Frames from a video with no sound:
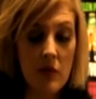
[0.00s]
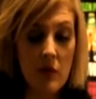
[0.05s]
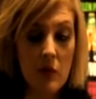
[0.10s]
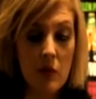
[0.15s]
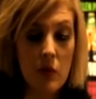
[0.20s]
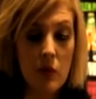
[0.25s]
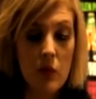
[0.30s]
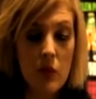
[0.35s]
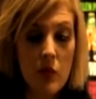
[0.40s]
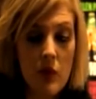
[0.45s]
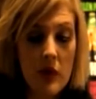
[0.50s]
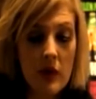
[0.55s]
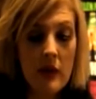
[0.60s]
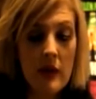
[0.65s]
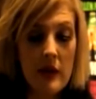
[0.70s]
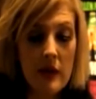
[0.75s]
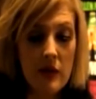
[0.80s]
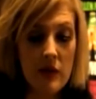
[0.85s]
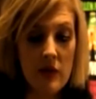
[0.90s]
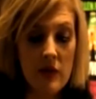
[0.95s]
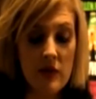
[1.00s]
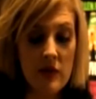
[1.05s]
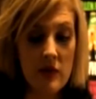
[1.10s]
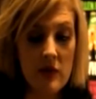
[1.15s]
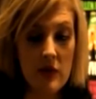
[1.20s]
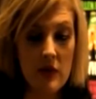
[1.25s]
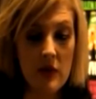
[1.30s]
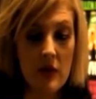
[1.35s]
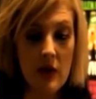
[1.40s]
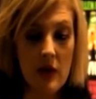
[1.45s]
really just
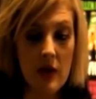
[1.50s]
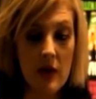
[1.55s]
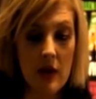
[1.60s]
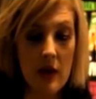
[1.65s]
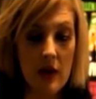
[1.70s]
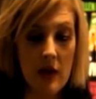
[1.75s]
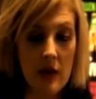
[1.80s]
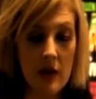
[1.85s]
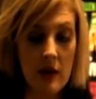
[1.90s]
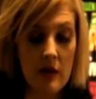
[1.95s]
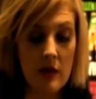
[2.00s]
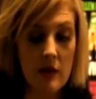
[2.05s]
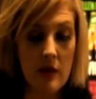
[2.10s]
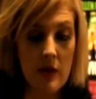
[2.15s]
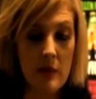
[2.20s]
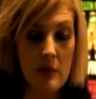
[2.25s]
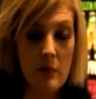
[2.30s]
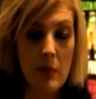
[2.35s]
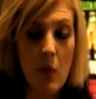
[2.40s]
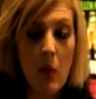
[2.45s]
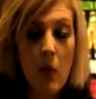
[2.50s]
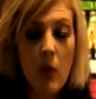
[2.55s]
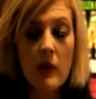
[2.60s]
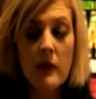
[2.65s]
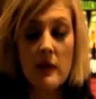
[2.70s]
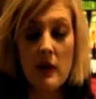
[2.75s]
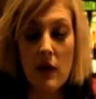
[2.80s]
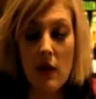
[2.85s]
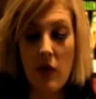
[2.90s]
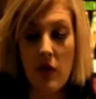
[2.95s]

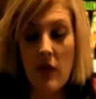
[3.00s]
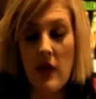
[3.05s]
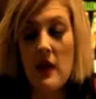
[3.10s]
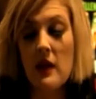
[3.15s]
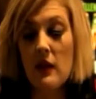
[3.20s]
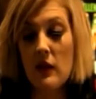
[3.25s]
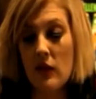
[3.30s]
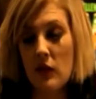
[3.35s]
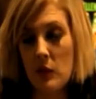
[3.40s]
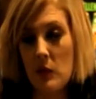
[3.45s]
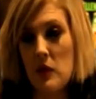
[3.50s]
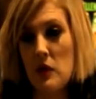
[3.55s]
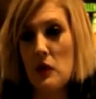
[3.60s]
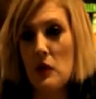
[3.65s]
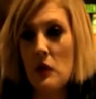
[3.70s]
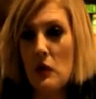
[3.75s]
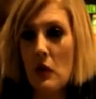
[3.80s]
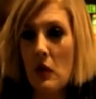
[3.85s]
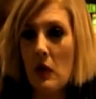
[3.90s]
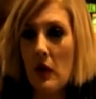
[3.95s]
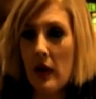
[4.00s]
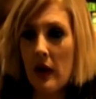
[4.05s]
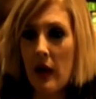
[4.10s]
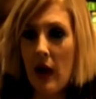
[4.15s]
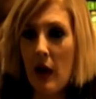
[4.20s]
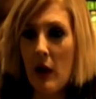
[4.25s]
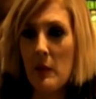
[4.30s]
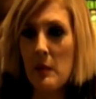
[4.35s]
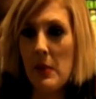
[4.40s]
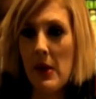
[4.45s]
important things when you're growing
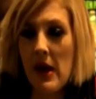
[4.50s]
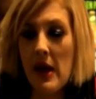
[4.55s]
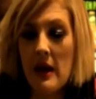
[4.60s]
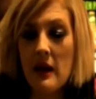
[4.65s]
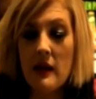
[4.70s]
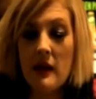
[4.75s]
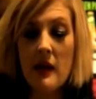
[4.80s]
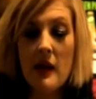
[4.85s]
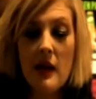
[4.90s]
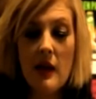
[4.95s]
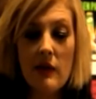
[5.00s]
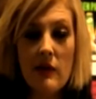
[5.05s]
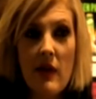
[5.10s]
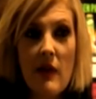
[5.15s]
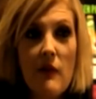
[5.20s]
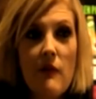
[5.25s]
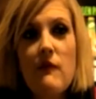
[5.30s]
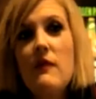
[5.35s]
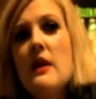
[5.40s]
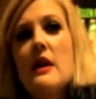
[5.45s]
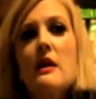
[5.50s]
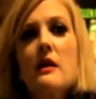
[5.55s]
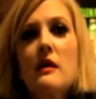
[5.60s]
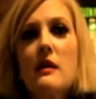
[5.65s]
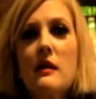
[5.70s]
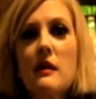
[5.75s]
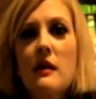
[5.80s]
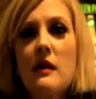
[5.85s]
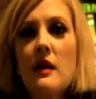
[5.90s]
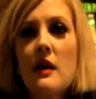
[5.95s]
up, and they
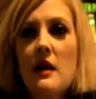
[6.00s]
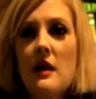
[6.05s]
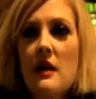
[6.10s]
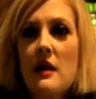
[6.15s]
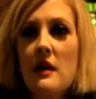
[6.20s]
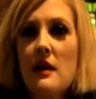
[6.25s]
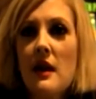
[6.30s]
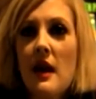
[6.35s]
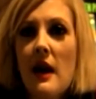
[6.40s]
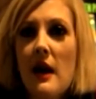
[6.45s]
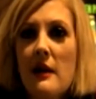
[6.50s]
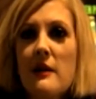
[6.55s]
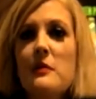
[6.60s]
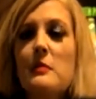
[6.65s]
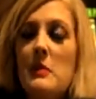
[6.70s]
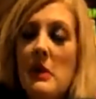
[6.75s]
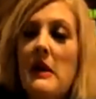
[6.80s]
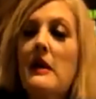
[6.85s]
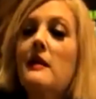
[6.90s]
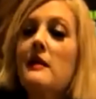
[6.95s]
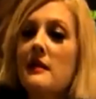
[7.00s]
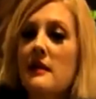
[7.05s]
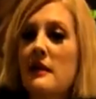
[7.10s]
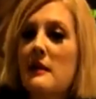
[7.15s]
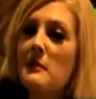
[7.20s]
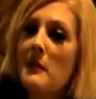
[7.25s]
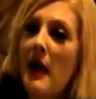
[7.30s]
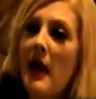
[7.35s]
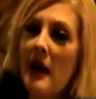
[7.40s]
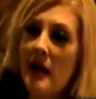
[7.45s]
feel as big as
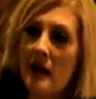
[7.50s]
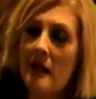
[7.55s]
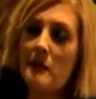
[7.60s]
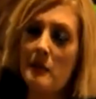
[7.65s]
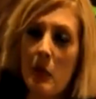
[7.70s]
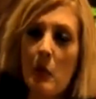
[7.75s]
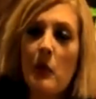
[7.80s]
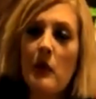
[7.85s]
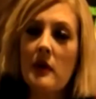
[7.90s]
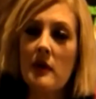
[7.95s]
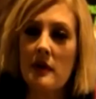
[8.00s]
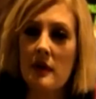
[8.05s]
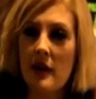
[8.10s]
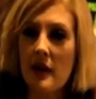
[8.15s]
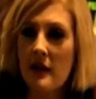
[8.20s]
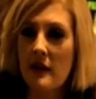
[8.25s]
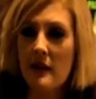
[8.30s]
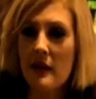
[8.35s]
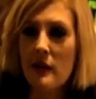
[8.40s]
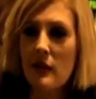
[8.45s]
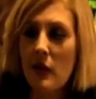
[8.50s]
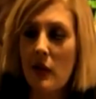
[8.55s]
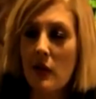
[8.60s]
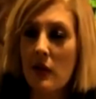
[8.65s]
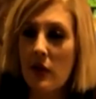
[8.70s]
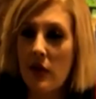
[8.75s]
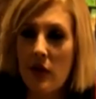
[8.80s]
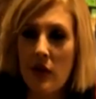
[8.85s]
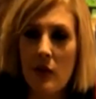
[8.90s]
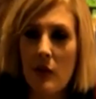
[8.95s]
an, and important as
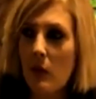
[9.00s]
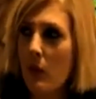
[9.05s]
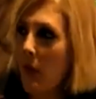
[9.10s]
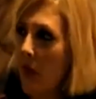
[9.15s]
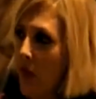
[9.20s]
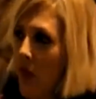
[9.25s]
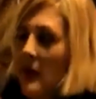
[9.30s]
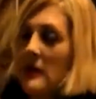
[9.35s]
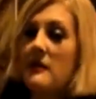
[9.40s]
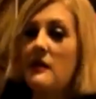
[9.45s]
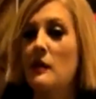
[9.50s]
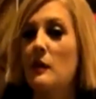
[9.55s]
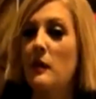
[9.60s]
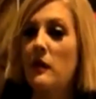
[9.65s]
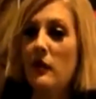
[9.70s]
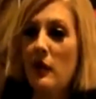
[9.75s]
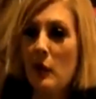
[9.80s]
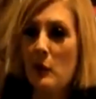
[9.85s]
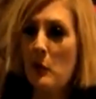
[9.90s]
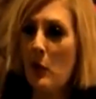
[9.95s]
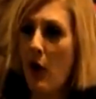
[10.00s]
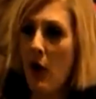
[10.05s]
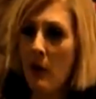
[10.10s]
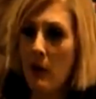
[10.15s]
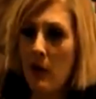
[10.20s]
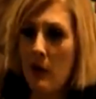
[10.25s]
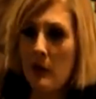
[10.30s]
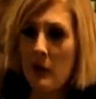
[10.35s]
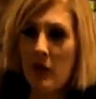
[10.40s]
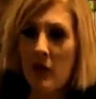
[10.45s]
adults when they deal with their
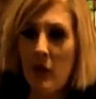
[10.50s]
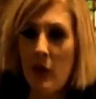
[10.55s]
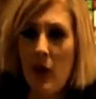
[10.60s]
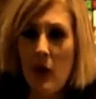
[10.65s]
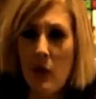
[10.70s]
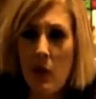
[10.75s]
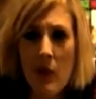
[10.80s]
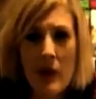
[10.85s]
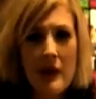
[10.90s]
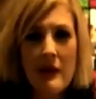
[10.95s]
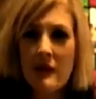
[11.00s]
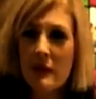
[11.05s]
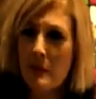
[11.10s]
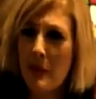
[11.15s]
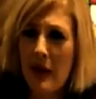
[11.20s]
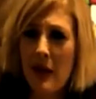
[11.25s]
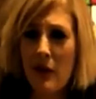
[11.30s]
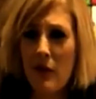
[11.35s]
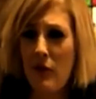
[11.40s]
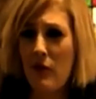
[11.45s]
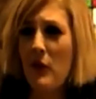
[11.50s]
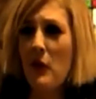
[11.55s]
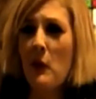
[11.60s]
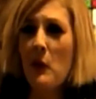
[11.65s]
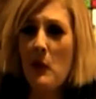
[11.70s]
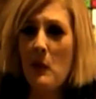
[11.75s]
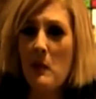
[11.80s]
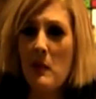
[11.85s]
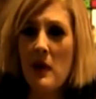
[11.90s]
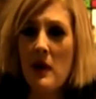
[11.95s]
problems. So I wanted to make a
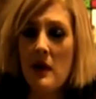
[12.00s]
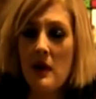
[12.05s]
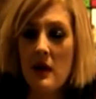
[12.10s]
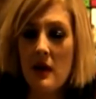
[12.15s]
film